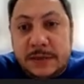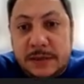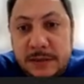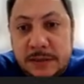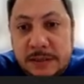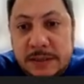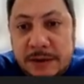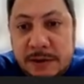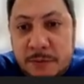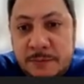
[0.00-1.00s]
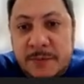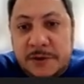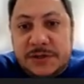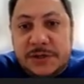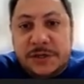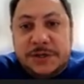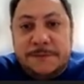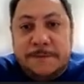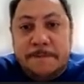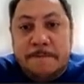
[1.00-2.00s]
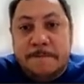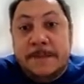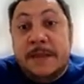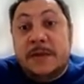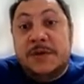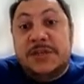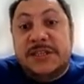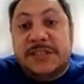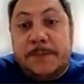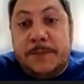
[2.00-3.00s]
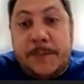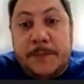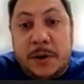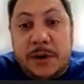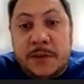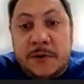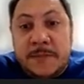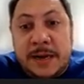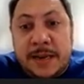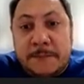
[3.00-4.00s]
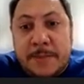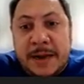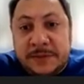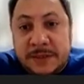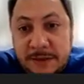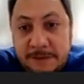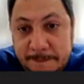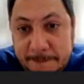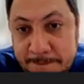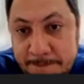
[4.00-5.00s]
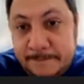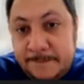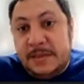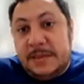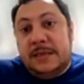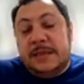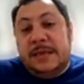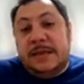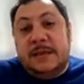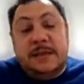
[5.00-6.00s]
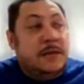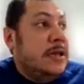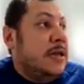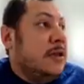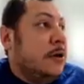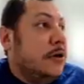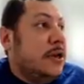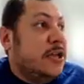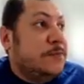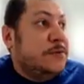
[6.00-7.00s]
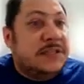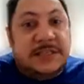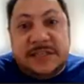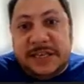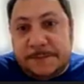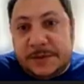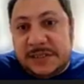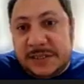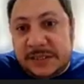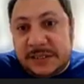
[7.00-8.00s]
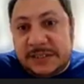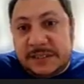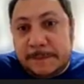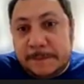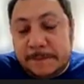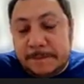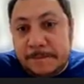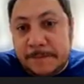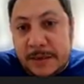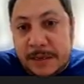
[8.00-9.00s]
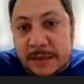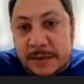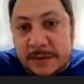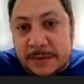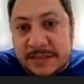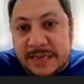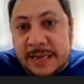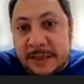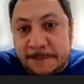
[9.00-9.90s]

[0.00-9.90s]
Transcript: in an omnimal structure, which is polynomially bounded. And then any log Lipschitz is Lipschitz in this setting.